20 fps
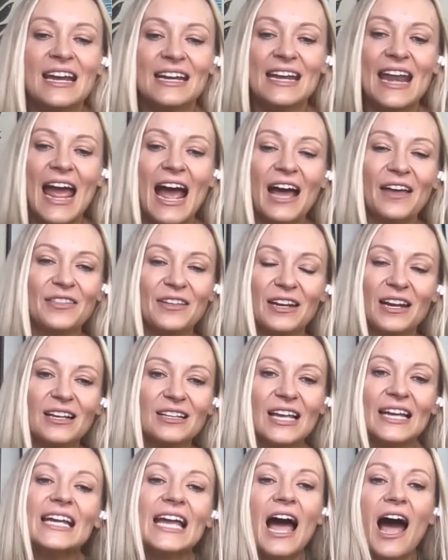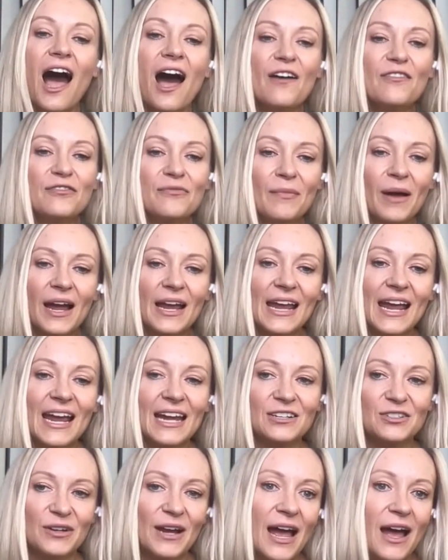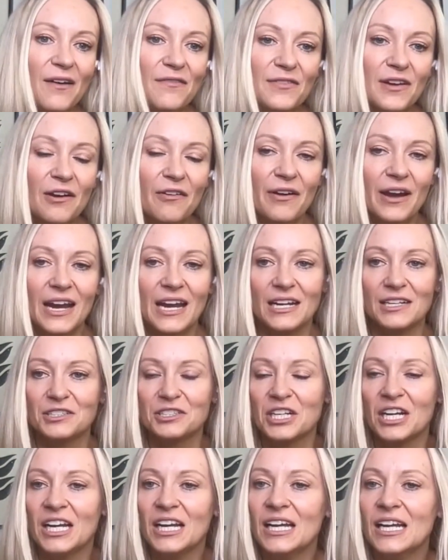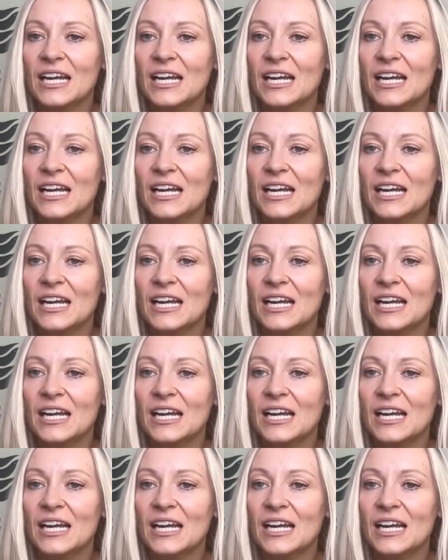now that are like half my age or half our age,